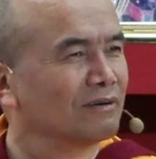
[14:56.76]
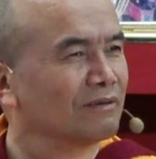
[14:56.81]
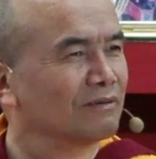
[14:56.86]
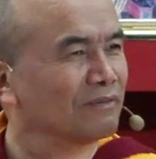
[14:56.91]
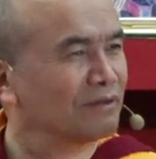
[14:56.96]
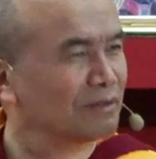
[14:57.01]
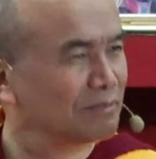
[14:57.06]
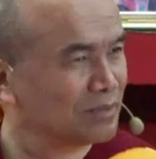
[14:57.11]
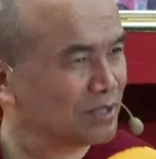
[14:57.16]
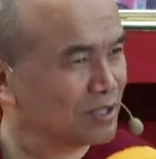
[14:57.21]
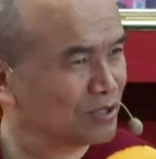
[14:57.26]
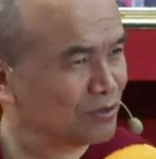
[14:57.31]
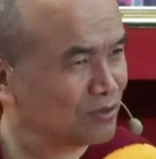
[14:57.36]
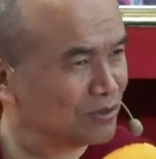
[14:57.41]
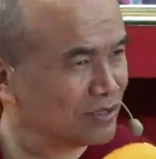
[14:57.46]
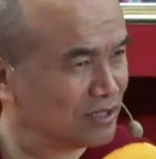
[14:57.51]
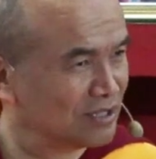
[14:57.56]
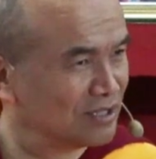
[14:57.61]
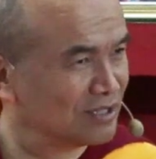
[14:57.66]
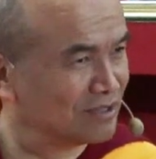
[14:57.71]
Varma, you
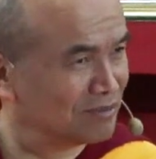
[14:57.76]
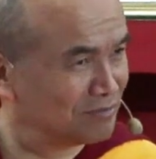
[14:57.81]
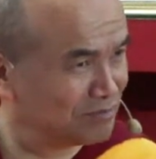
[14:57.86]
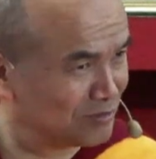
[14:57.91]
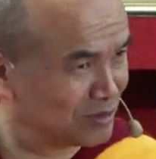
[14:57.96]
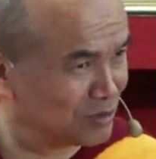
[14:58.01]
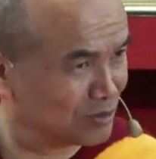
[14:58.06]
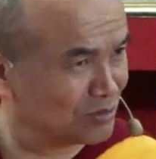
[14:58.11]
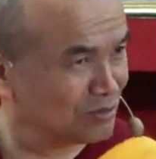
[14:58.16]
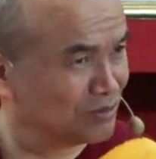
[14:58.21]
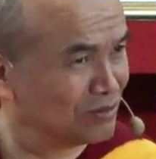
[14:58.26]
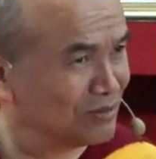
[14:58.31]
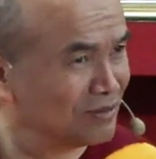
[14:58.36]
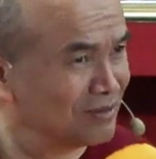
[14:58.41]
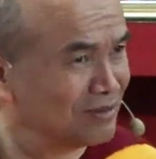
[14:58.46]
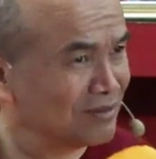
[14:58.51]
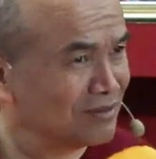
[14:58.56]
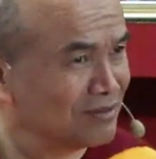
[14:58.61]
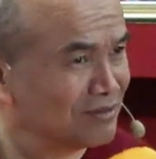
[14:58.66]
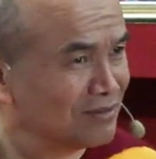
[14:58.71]
hear the rule?
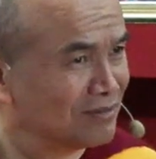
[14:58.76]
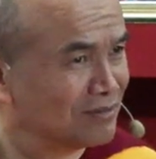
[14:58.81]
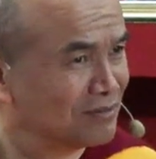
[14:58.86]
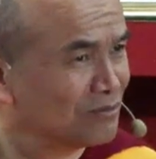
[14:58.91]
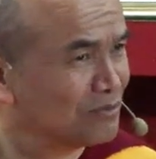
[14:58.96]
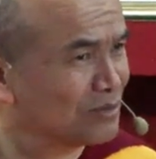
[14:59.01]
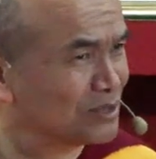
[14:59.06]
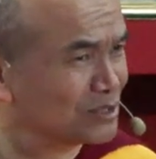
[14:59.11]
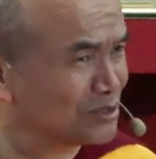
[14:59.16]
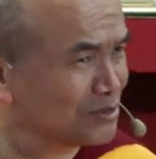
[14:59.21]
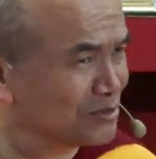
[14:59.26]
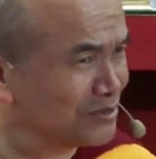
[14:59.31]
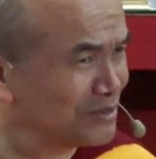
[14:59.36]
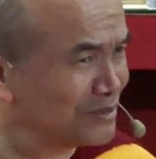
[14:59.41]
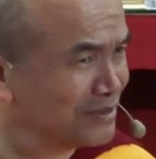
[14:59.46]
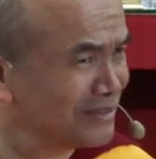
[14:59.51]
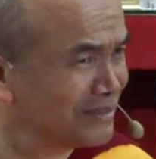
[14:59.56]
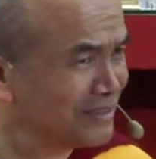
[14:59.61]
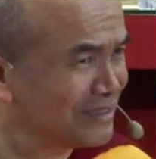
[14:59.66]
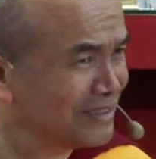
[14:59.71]
What's the
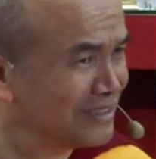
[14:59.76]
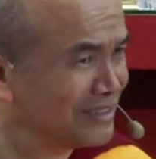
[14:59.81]
rule?